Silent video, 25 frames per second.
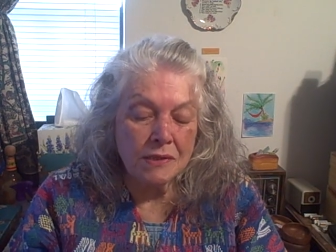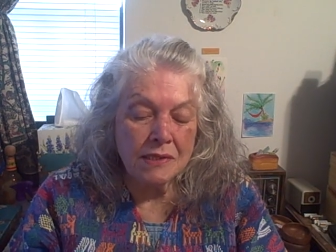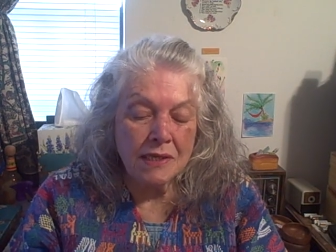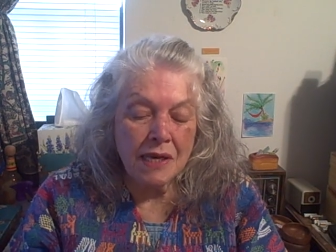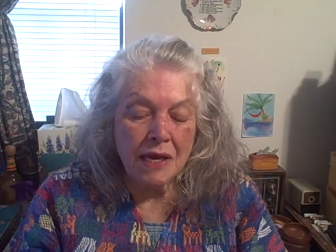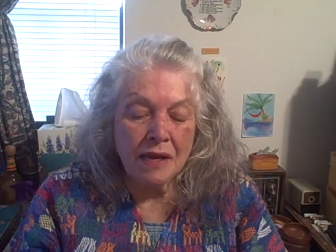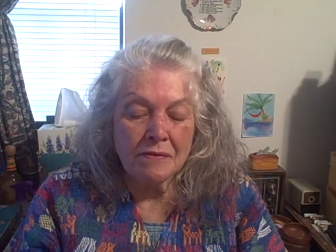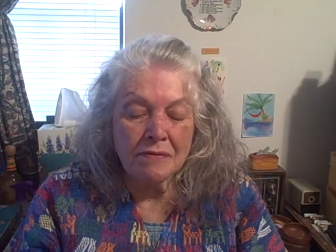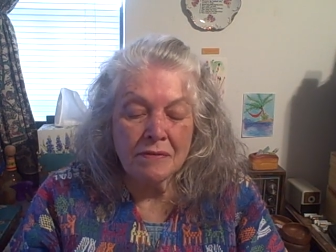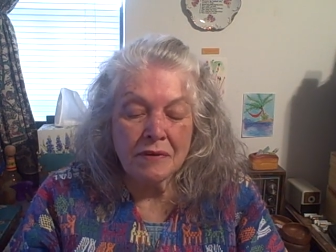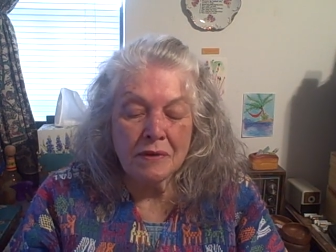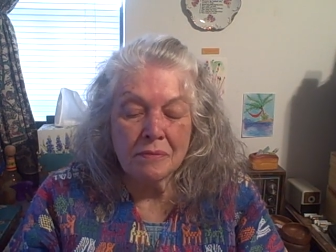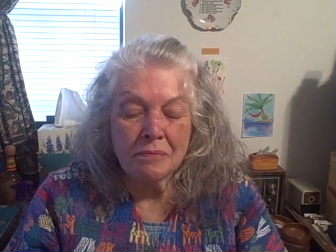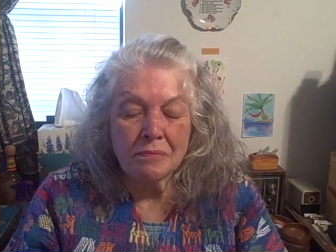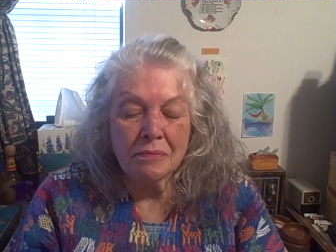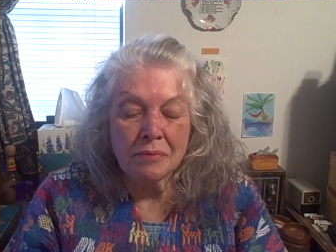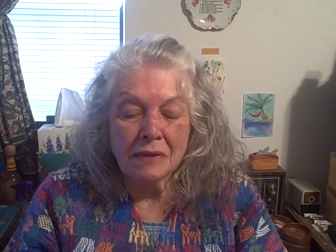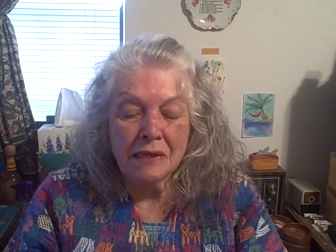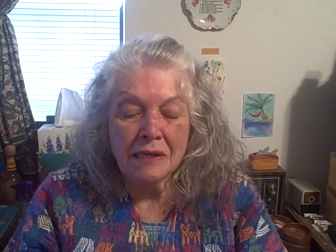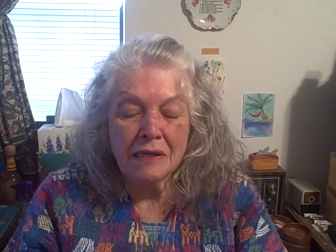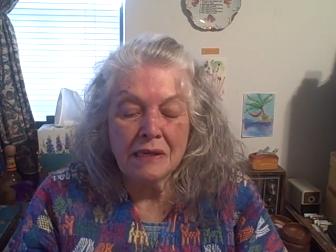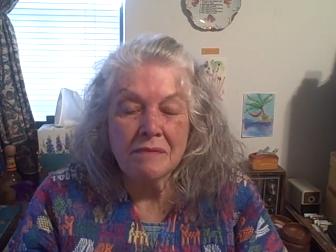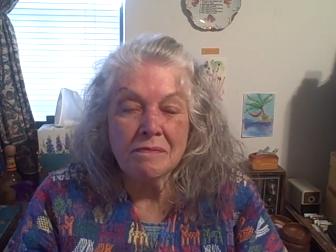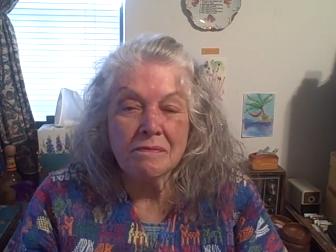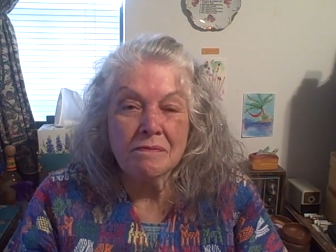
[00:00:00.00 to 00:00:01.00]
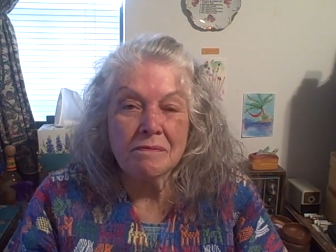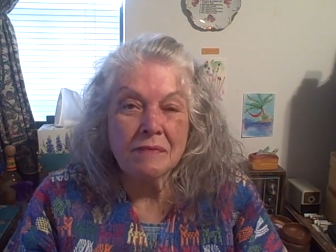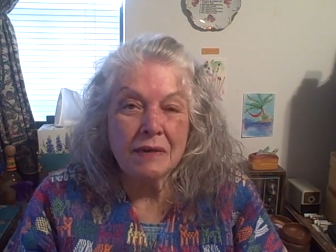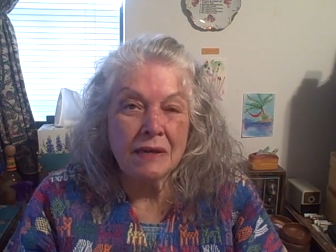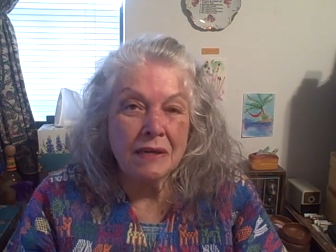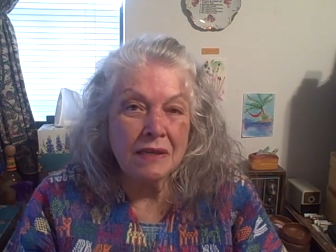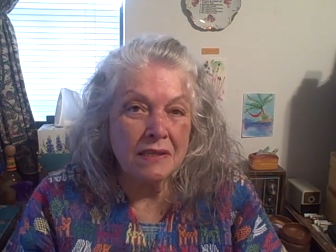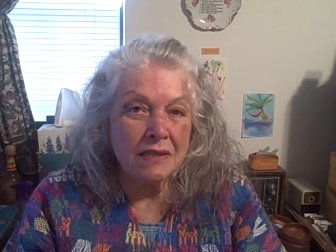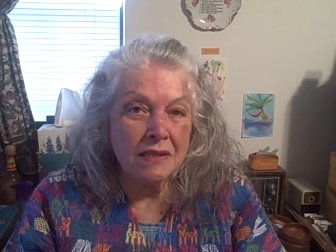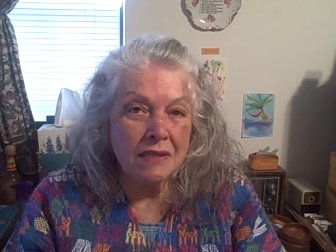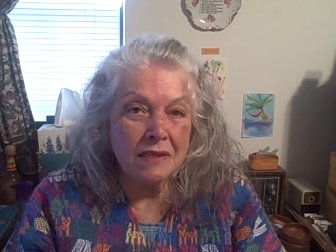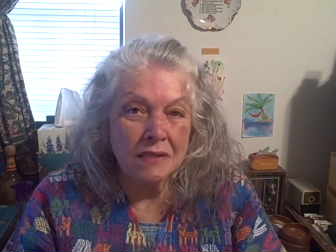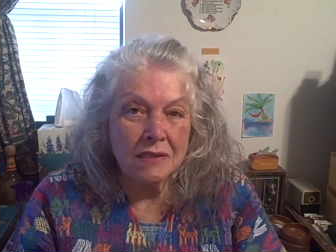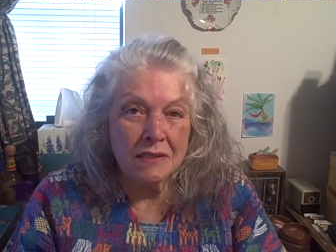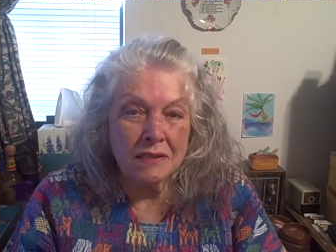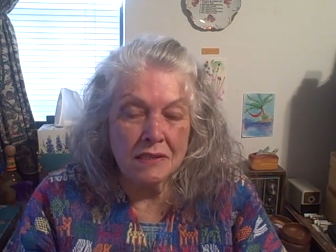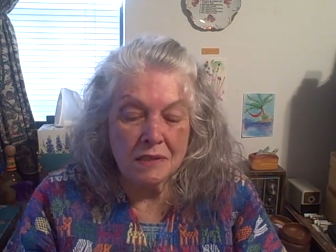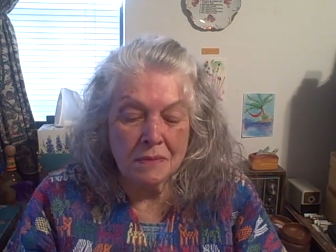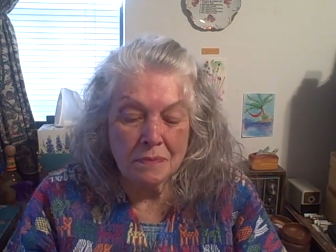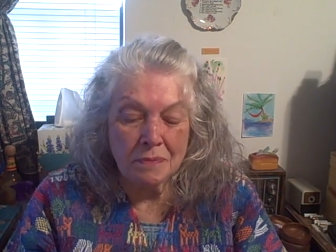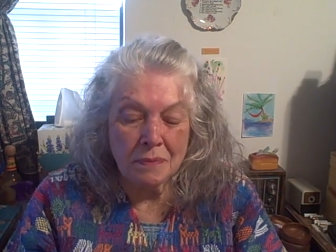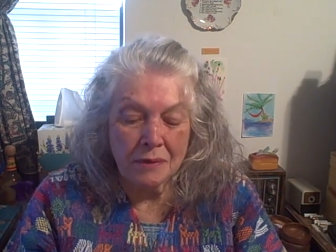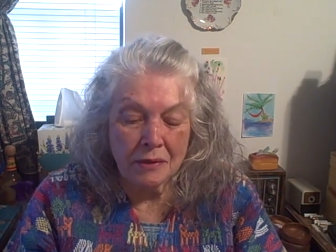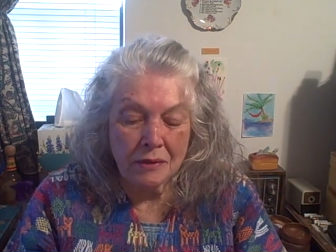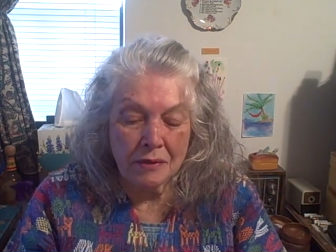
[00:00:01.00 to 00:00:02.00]
to have complete faith in the
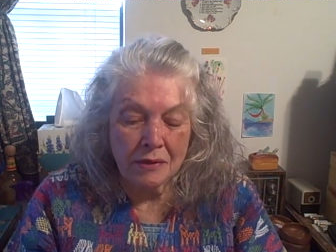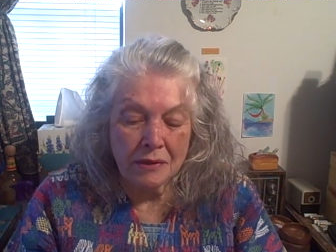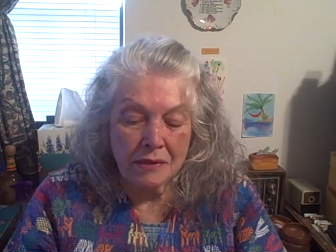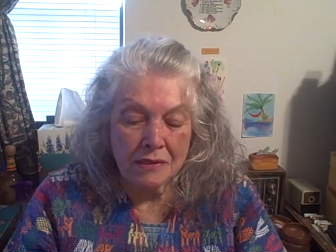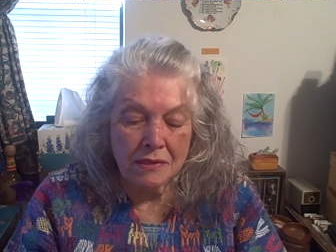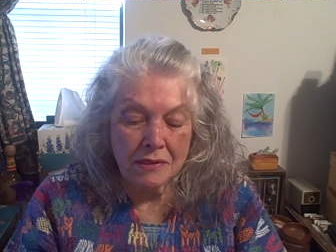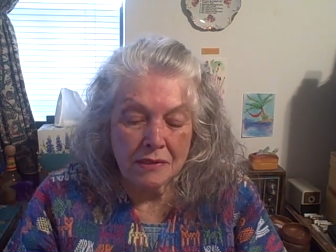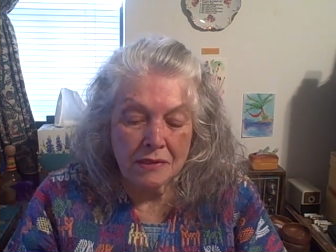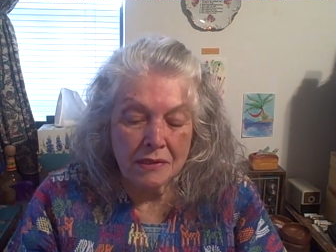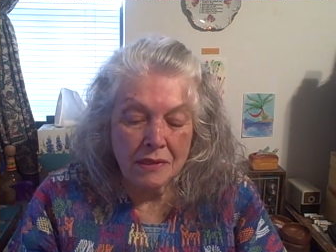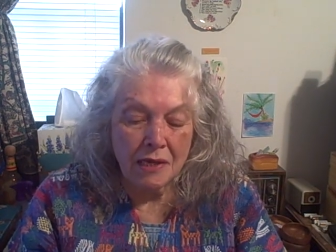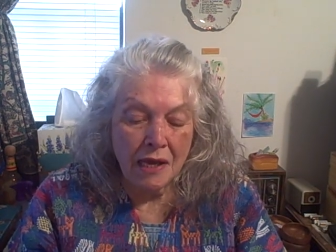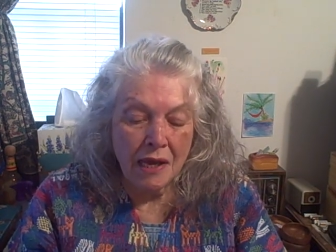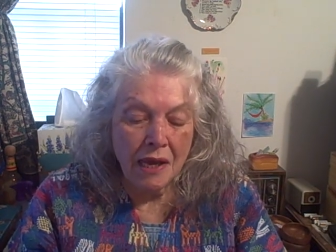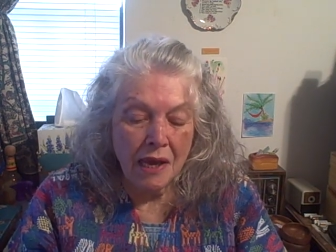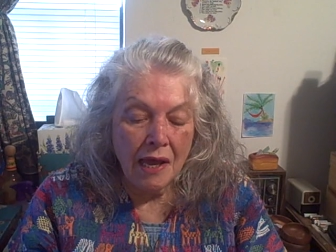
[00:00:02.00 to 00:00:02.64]
spirits